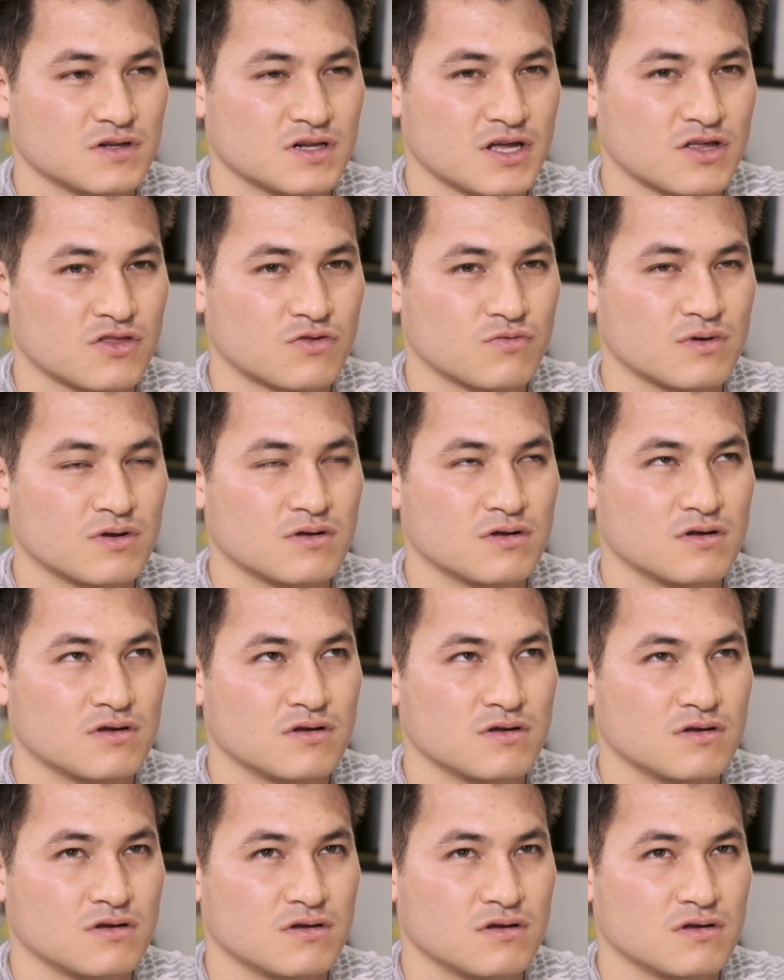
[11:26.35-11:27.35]
Like
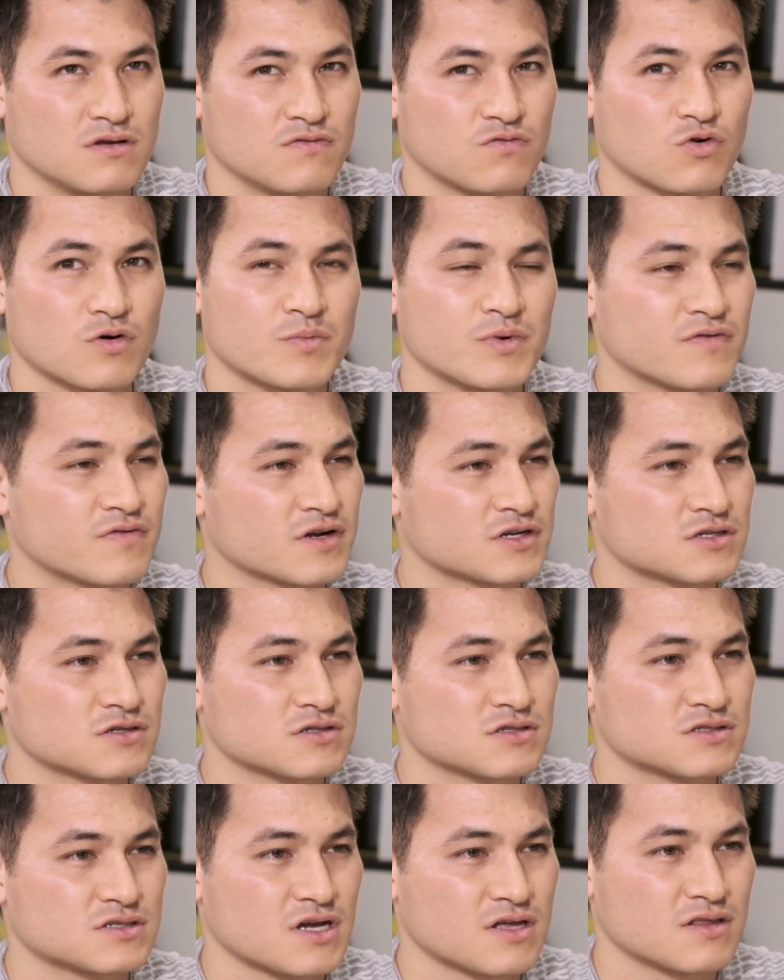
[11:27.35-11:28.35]
3-4
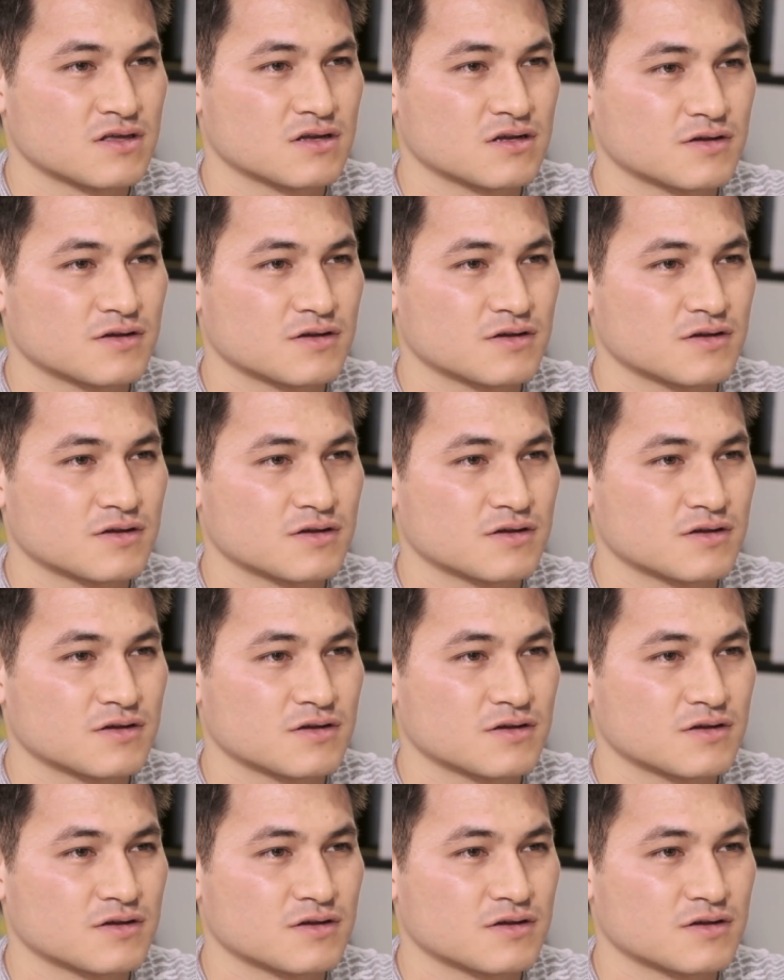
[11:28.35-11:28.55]
prefectures, I think.